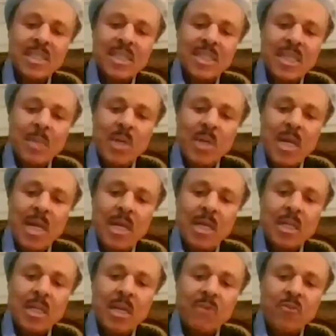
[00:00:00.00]

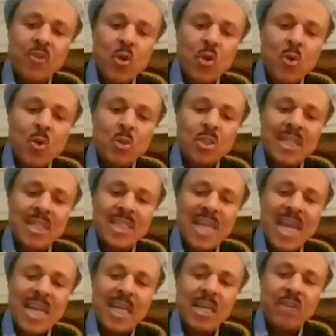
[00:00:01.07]
intimidated, confused, and
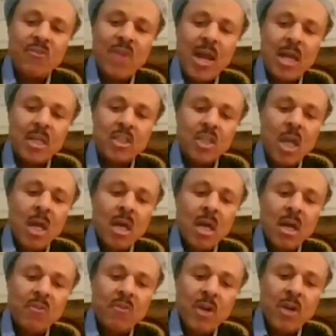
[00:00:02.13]
taken advantage
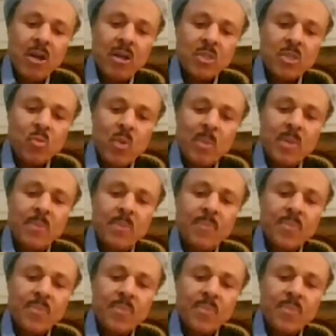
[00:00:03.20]
of various women.